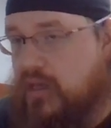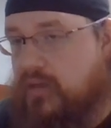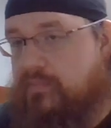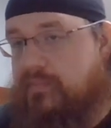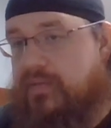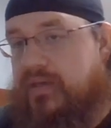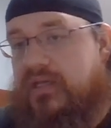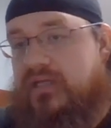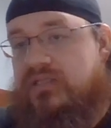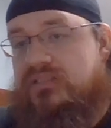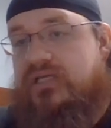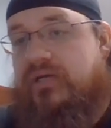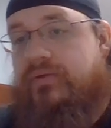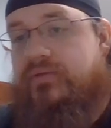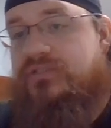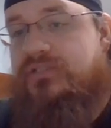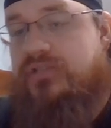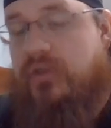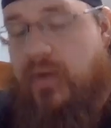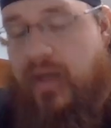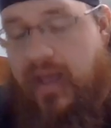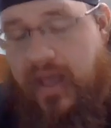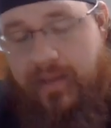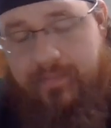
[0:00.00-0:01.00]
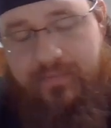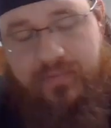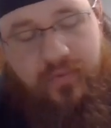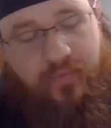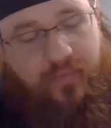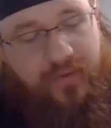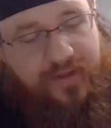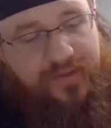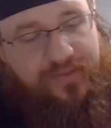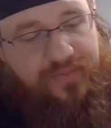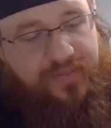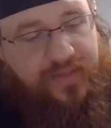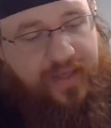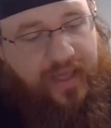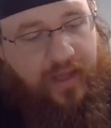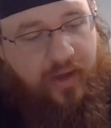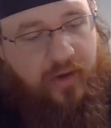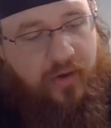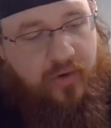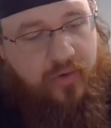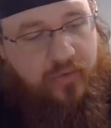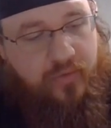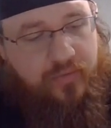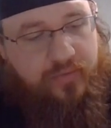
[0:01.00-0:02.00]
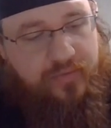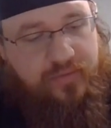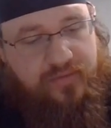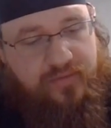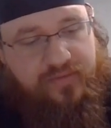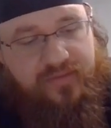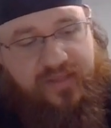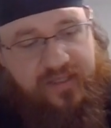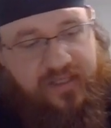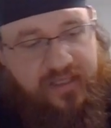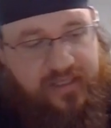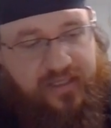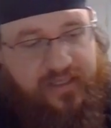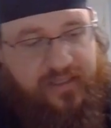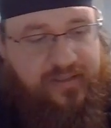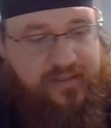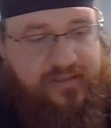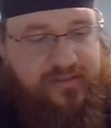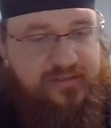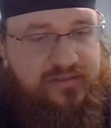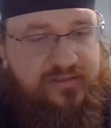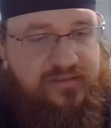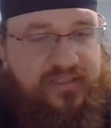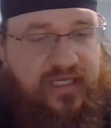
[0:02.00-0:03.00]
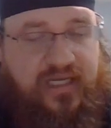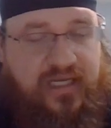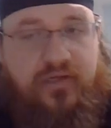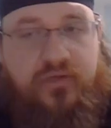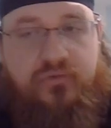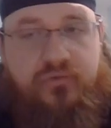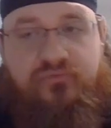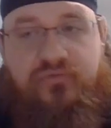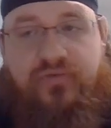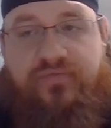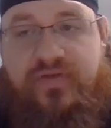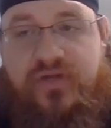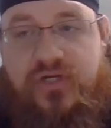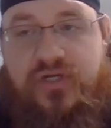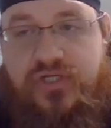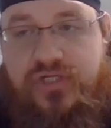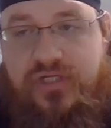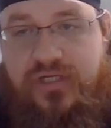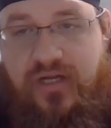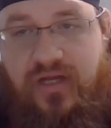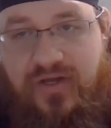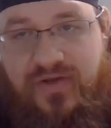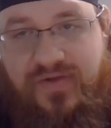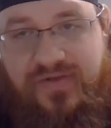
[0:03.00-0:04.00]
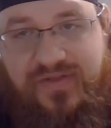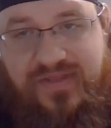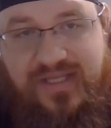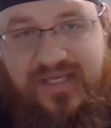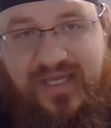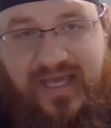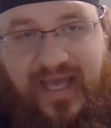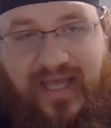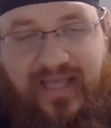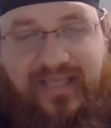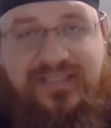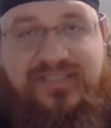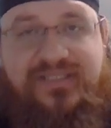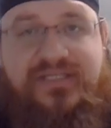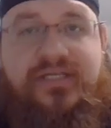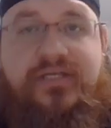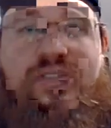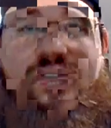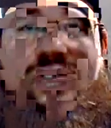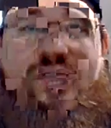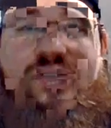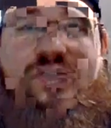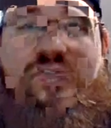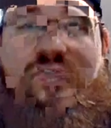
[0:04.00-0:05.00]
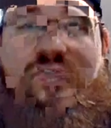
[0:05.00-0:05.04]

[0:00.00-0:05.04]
Because I was so happy with how the second revision of the SD card